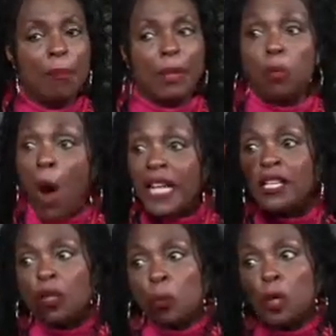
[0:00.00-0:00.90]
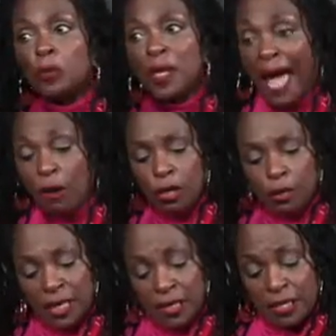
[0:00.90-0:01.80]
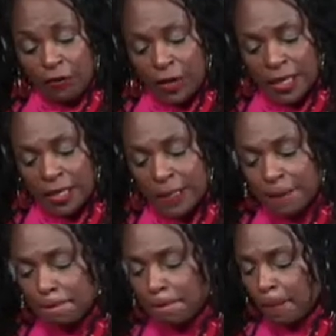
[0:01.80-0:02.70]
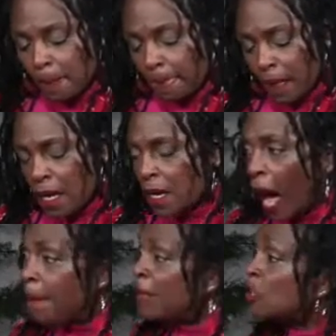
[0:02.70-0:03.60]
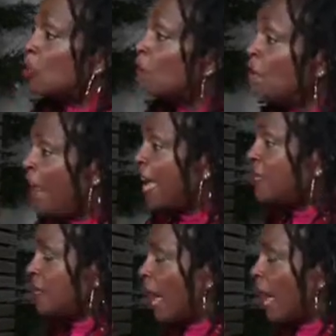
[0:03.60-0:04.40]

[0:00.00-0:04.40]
But watching the world without her is different. I miss her face.